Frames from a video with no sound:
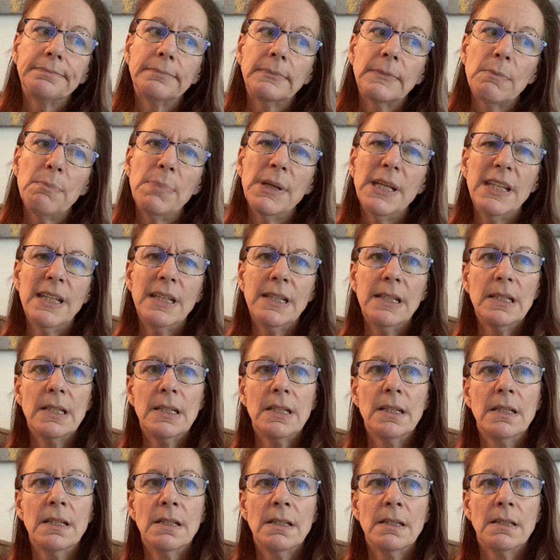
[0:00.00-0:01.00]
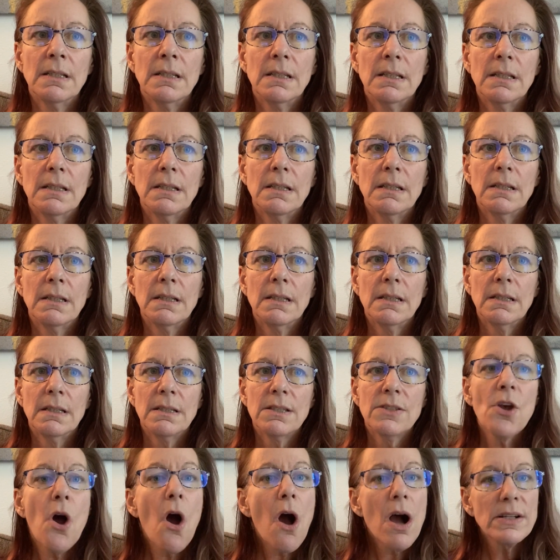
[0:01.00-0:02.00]
being
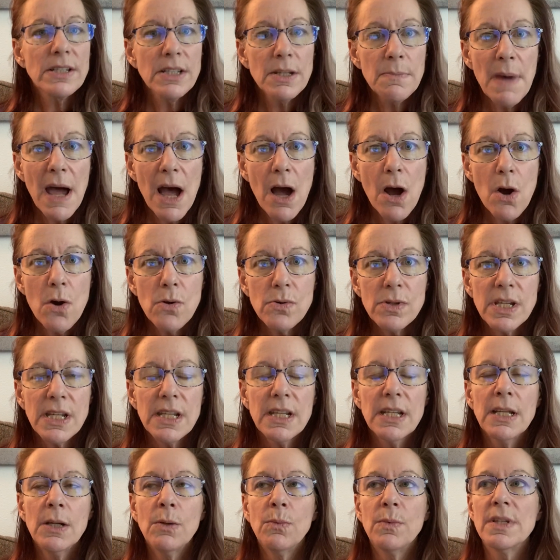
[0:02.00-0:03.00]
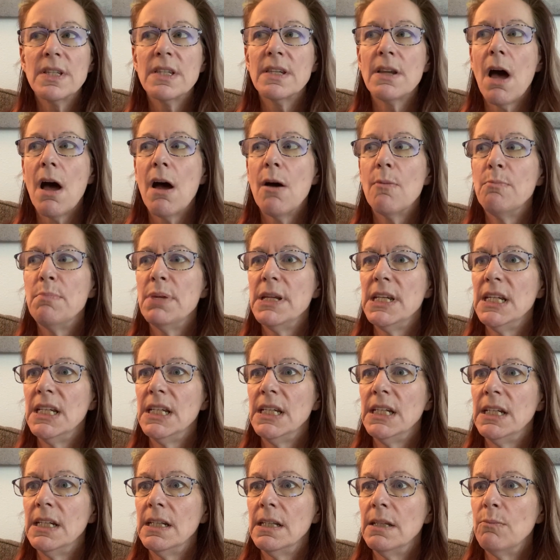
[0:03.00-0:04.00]
talked about, it was not
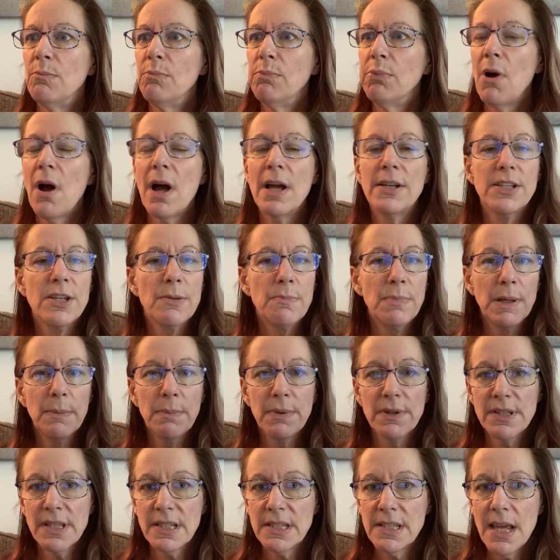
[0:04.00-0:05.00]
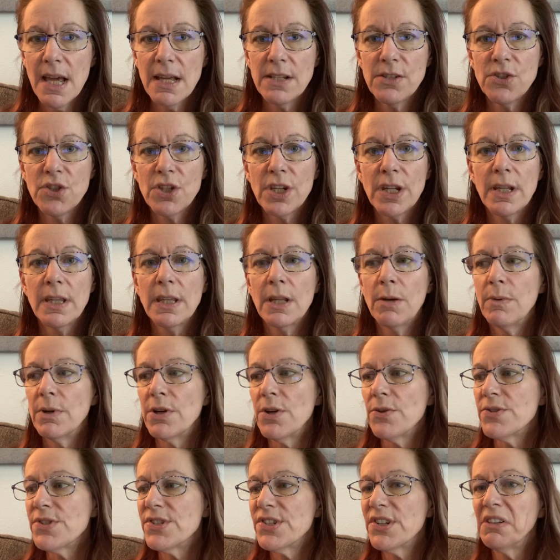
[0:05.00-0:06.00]
being brought to people's attention. There were
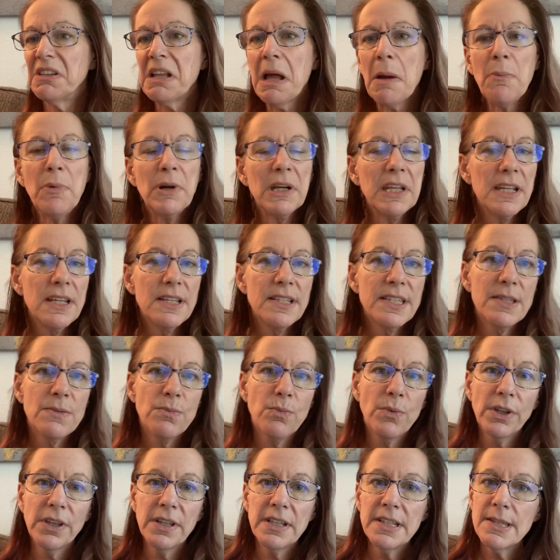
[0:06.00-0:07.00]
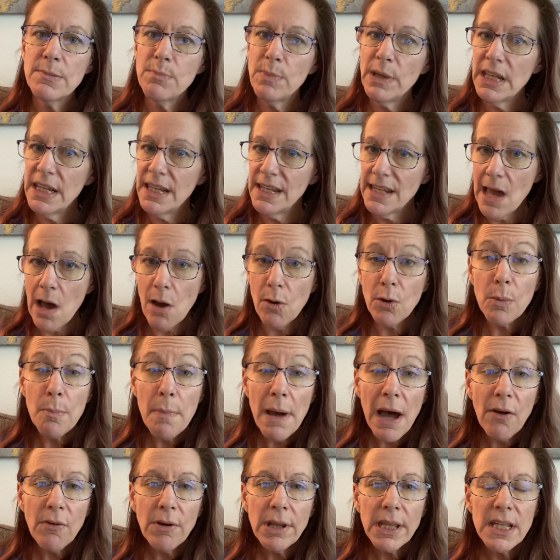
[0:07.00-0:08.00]
no celebrities really speaking out
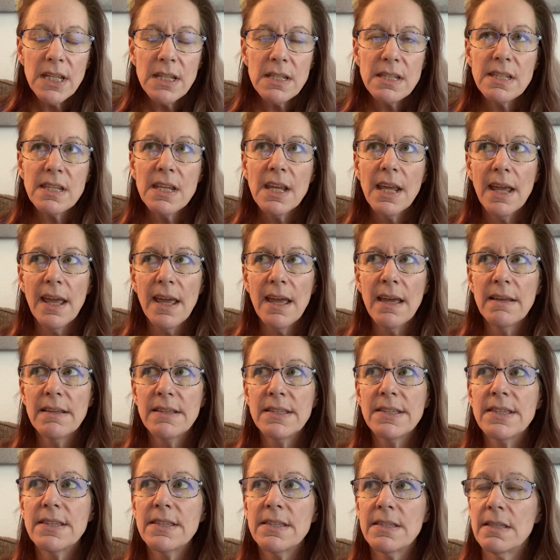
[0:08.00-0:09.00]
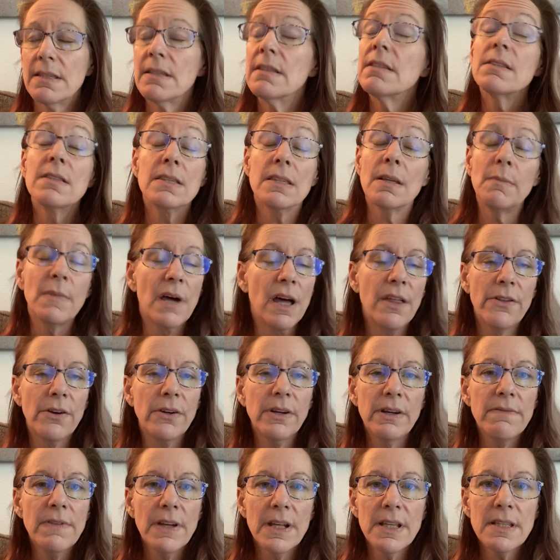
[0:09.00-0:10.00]
about it, as some other
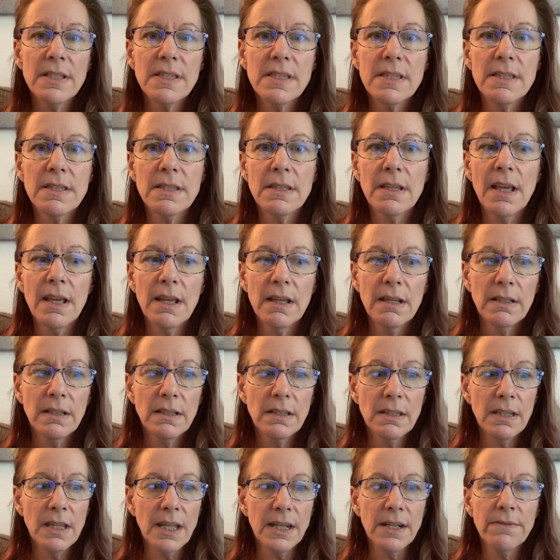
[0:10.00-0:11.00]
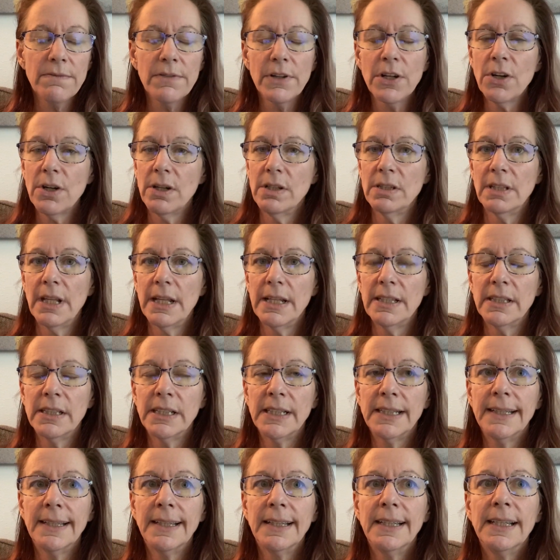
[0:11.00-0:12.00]
events that have occurred lately.